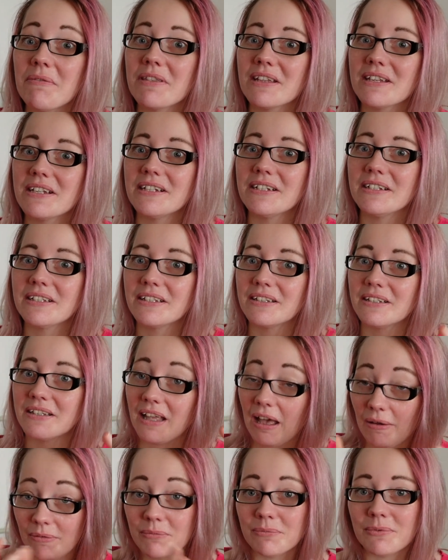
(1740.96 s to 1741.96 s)
the
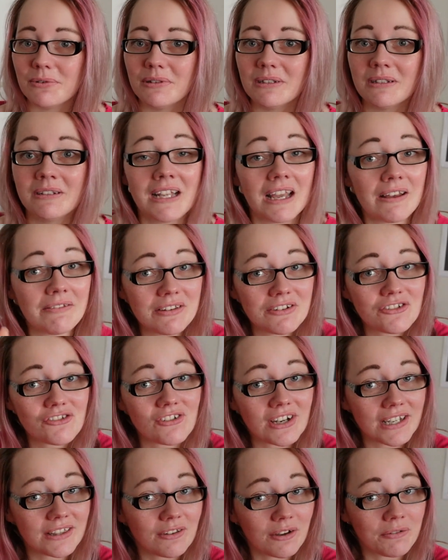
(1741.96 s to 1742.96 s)
wool and you have the
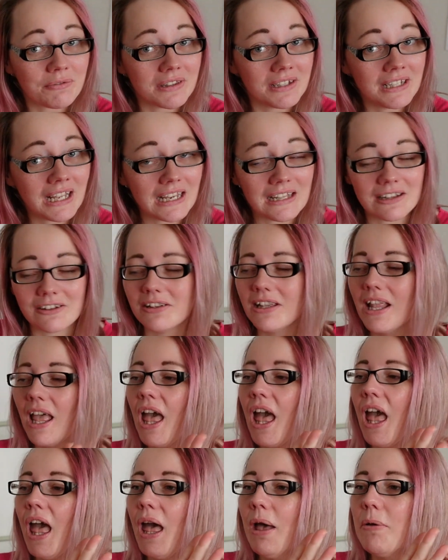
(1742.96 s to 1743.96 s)
strength of the nylon,
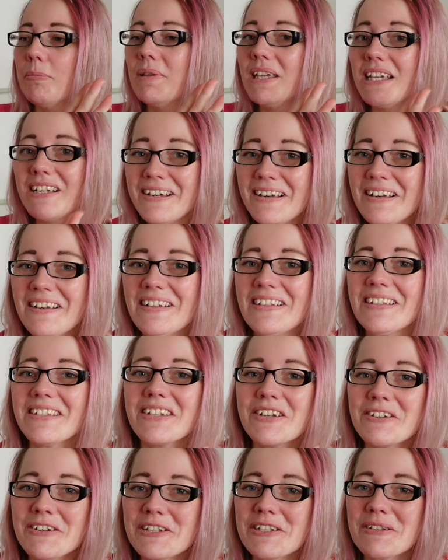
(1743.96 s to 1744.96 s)

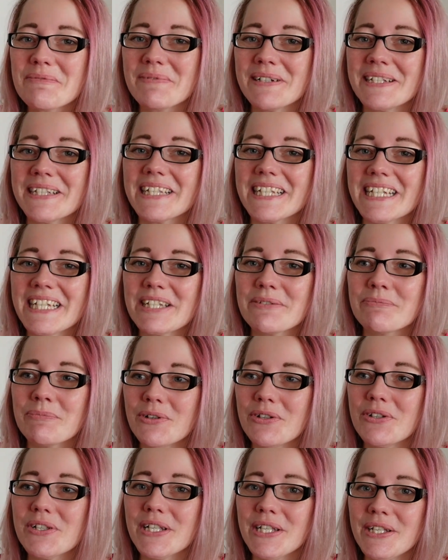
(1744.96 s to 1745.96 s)
because horseband is
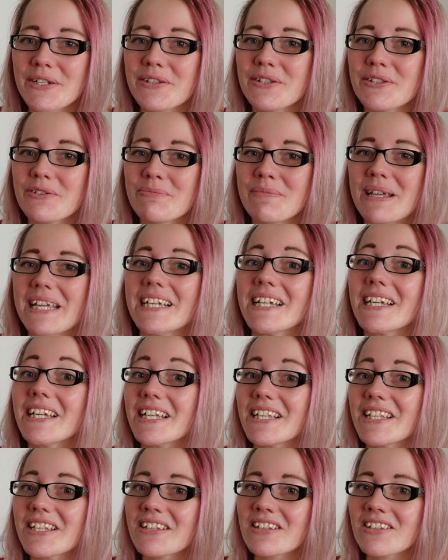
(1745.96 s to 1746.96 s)
mostly used to make
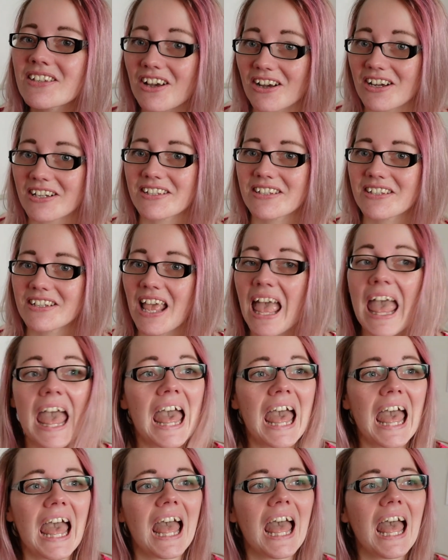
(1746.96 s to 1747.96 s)
socks,
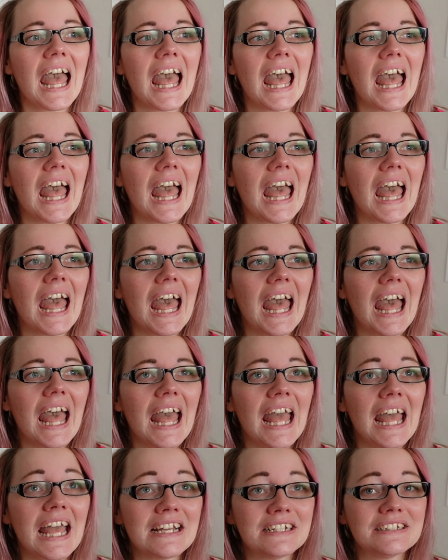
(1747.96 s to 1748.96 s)

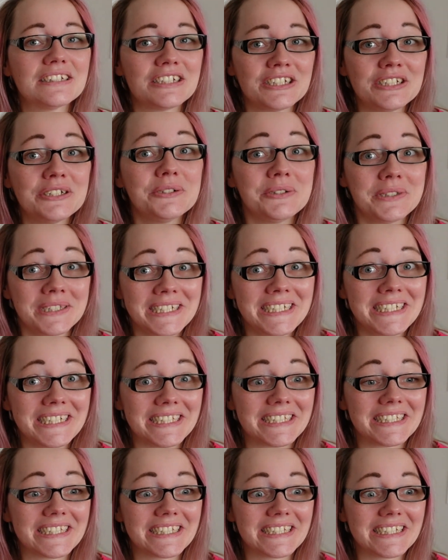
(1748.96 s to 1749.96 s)
and you
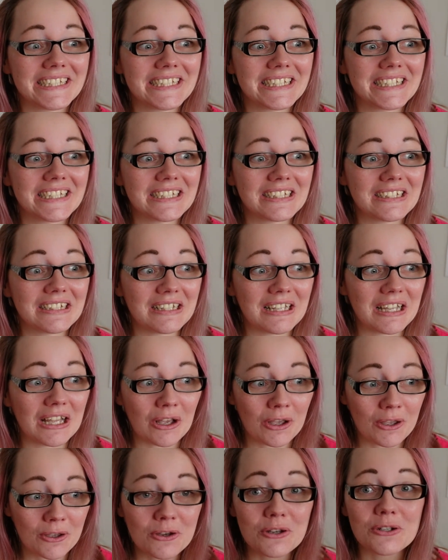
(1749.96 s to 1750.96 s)
need
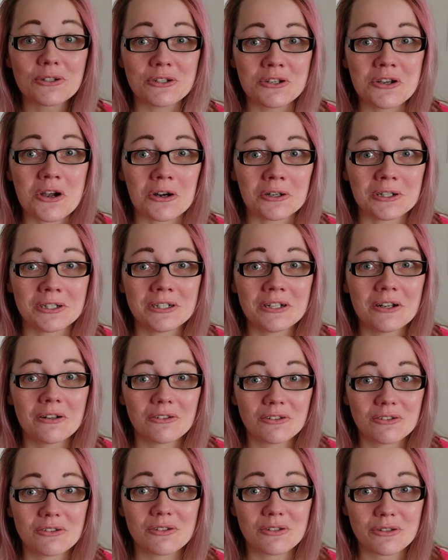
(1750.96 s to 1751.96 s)
good yarn
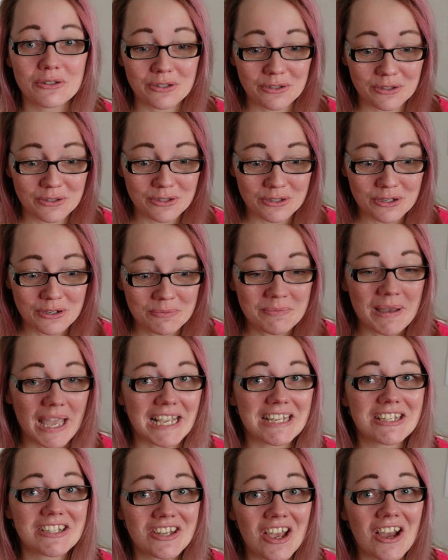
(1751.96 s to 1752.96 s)
to
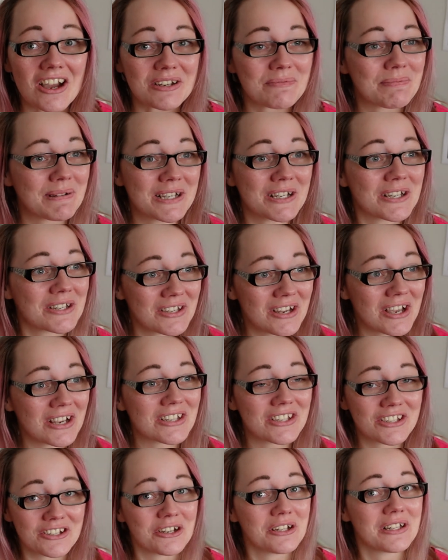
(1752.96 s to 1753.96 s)
make socks because
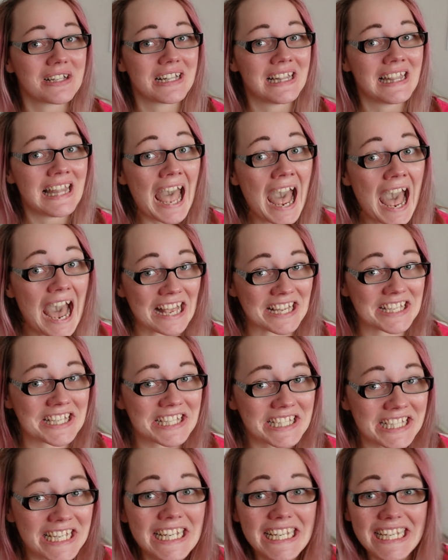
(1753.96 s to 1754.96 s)
socks should
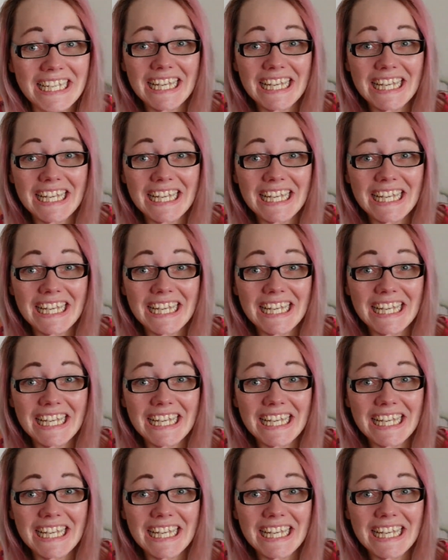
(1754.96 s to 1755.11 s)
last.